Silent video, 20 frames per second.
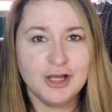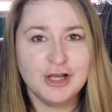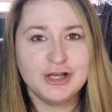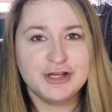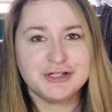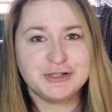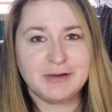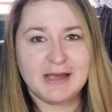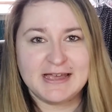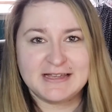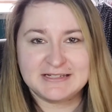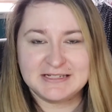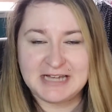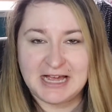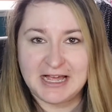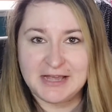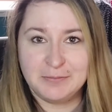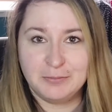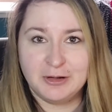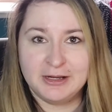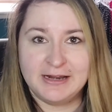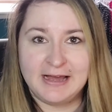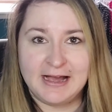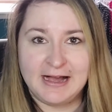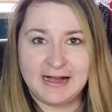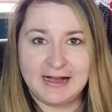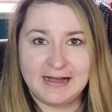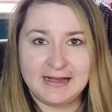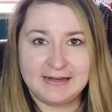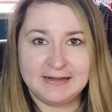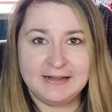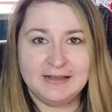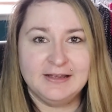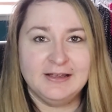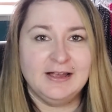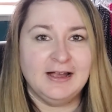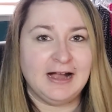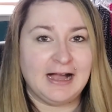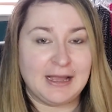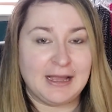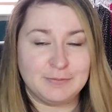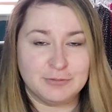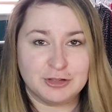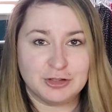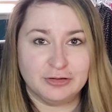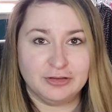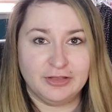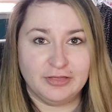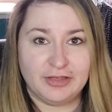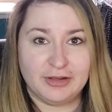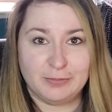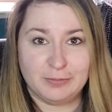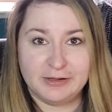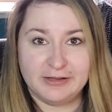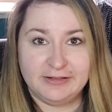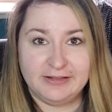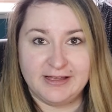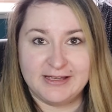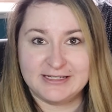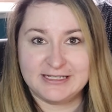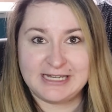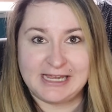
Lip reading: So as time went on, I'm sure that they realized,